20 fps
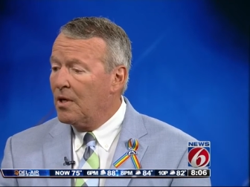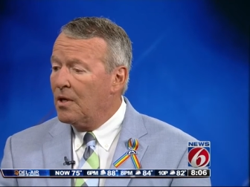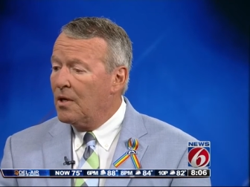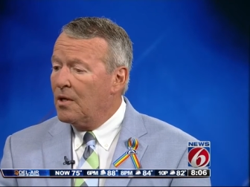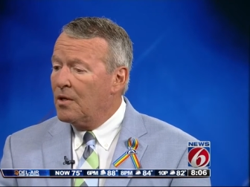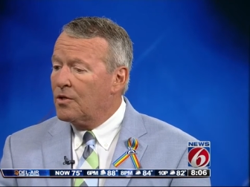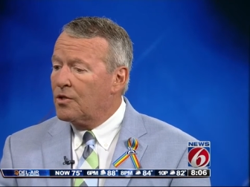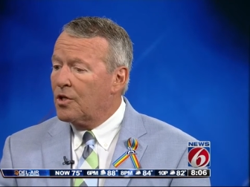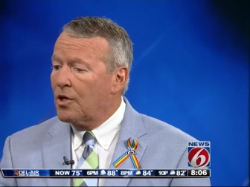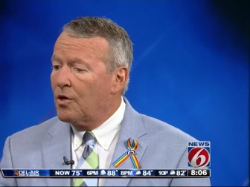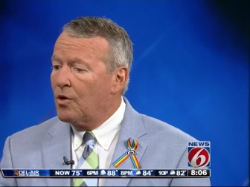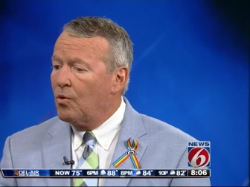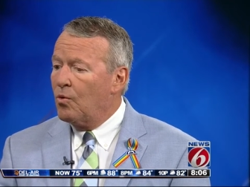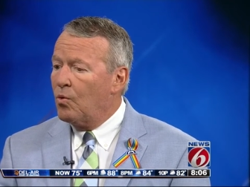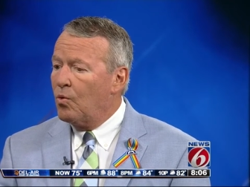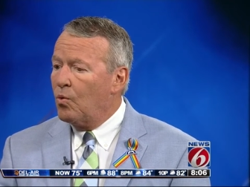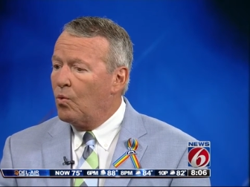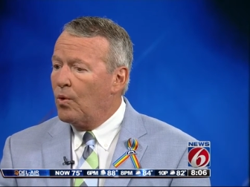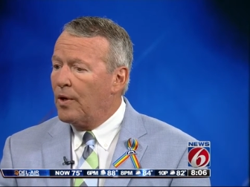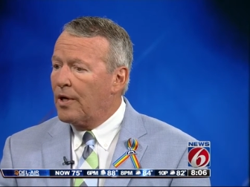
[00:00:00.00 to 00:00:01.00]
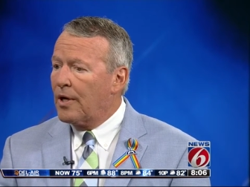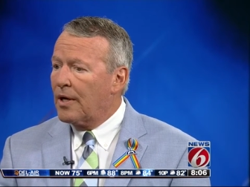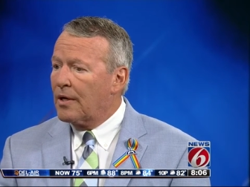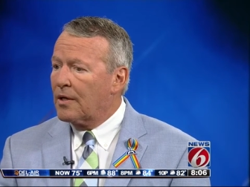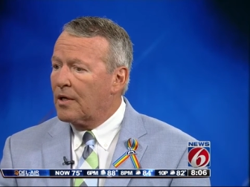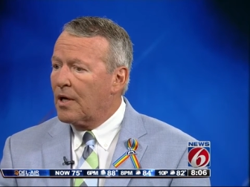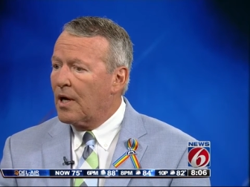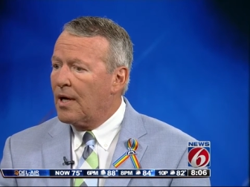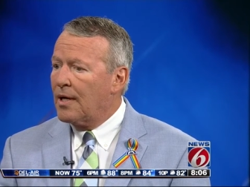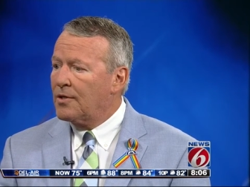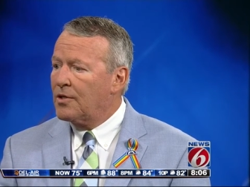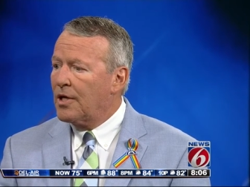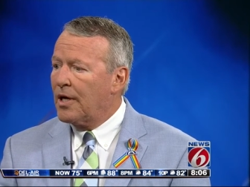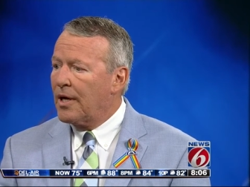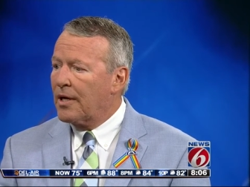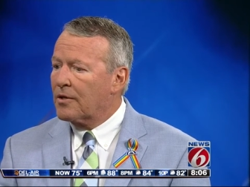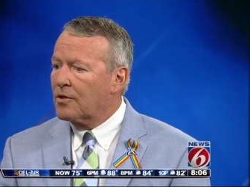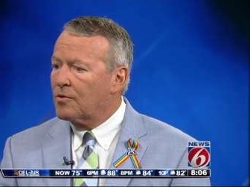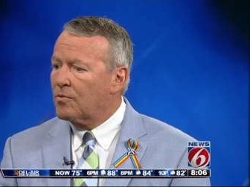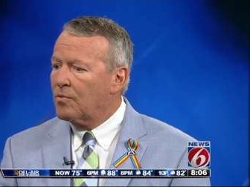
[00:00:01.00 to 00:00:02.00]
So we got in
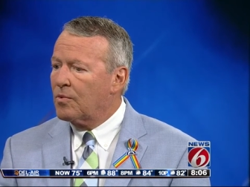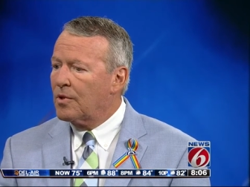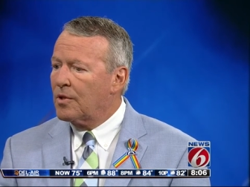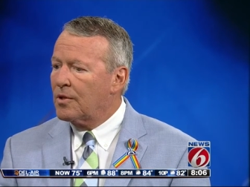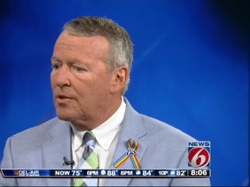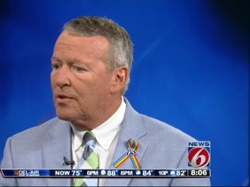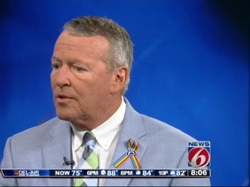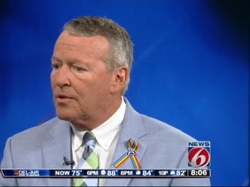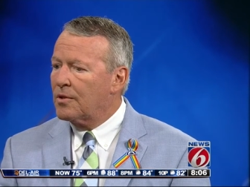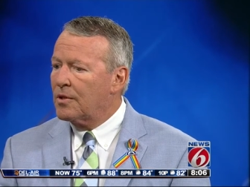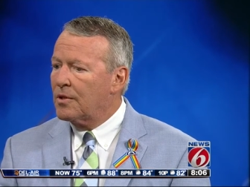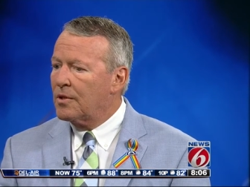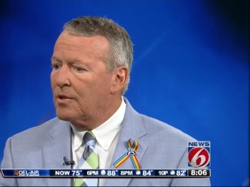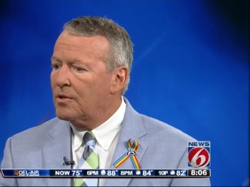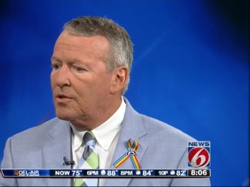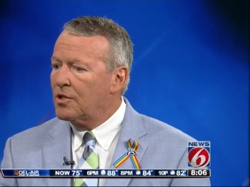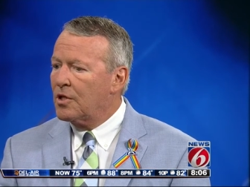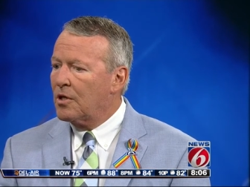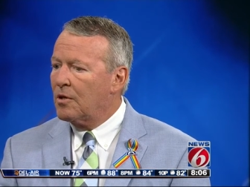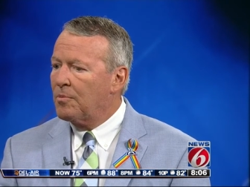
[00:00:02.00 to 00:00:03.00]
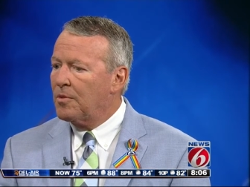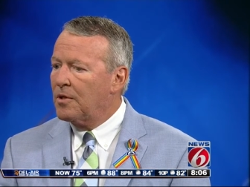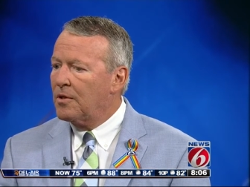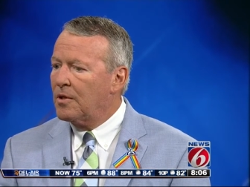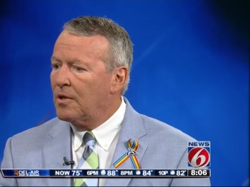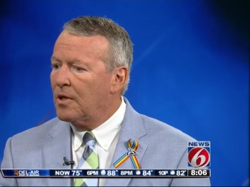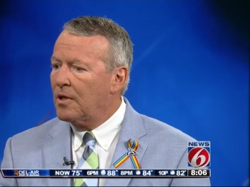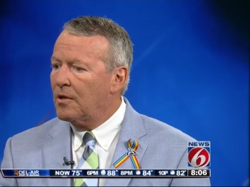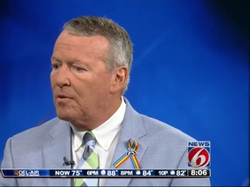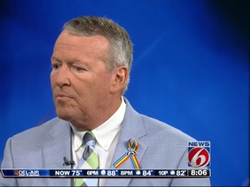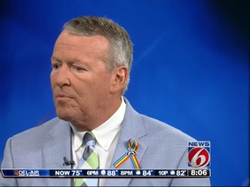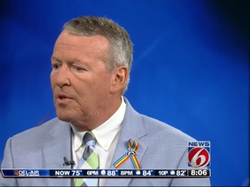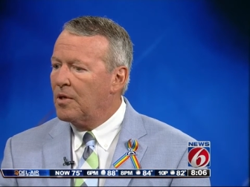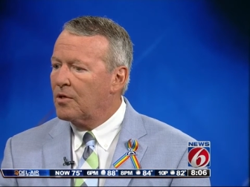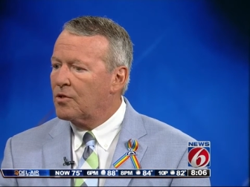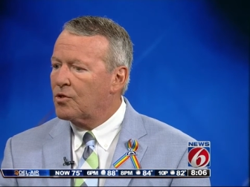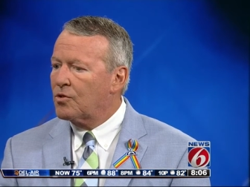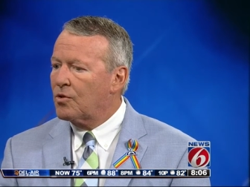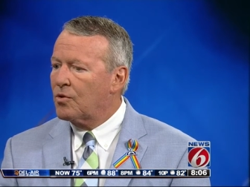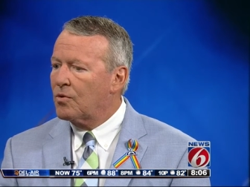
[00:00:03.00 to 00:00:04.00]
contact with the gentleman that
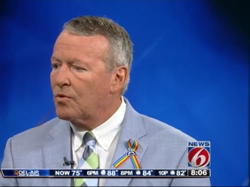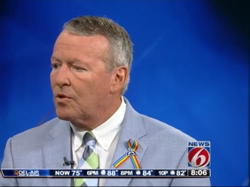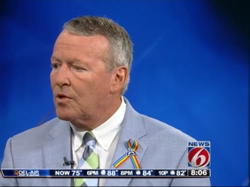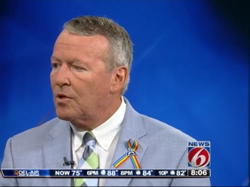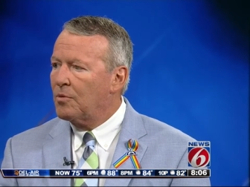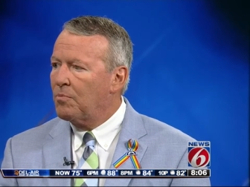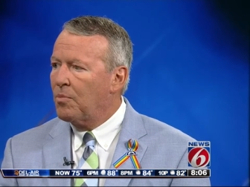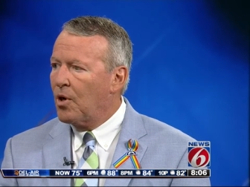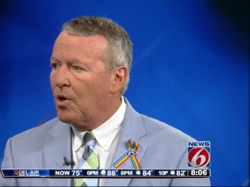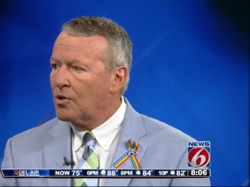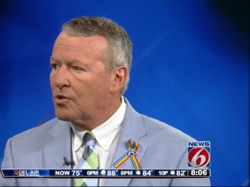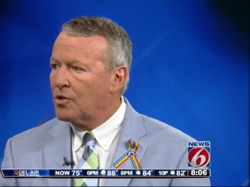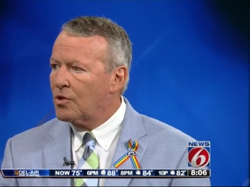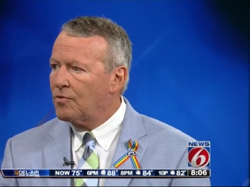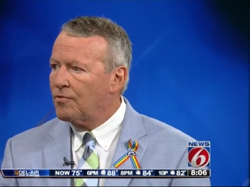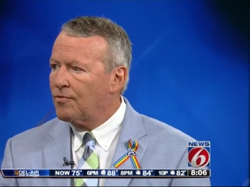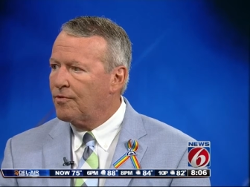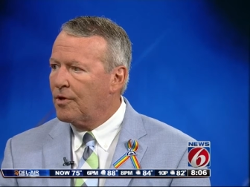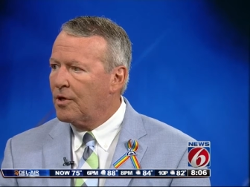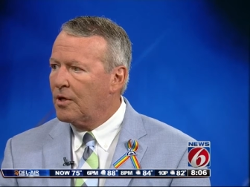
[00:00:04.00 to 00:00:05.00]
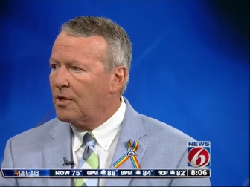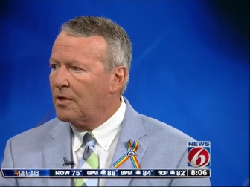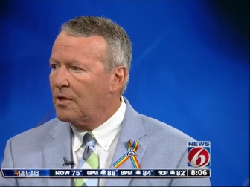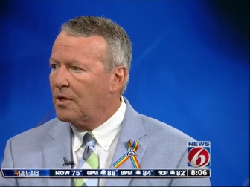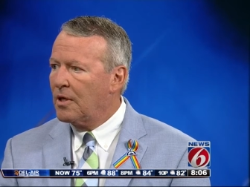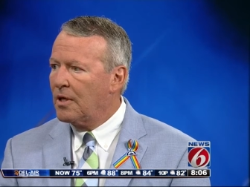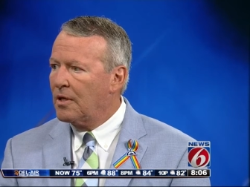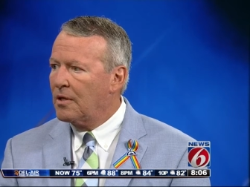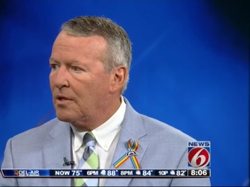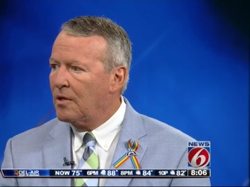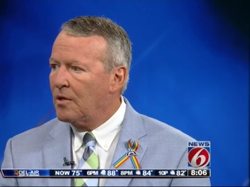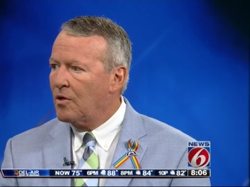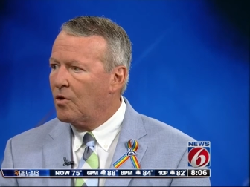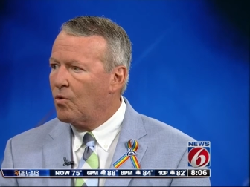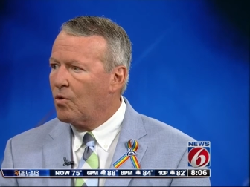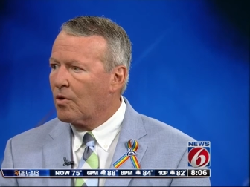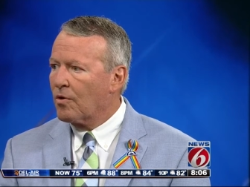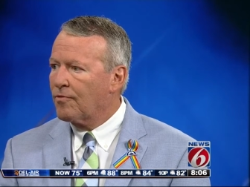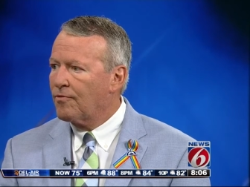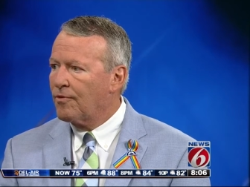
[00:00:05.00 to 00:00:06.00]
administered the Boston Fund and the New
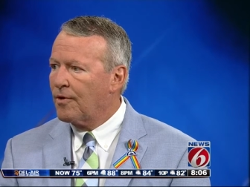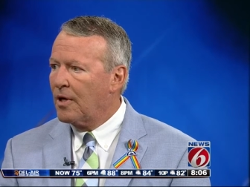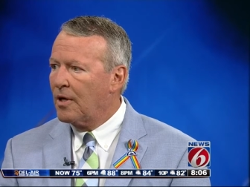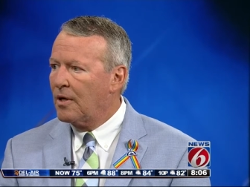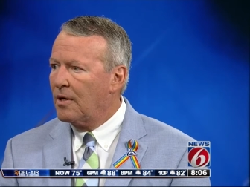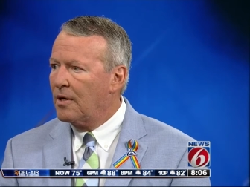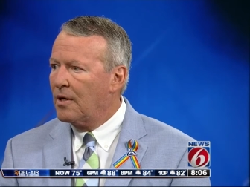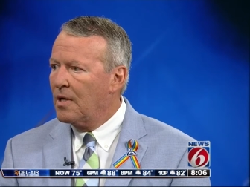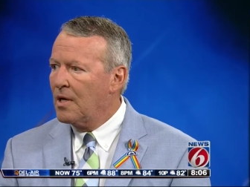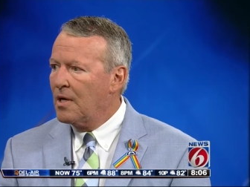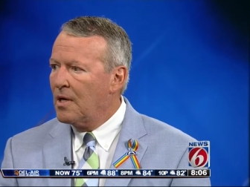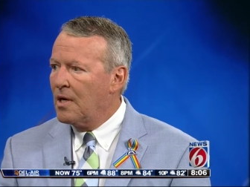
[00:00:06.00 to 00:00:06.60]
York Fund,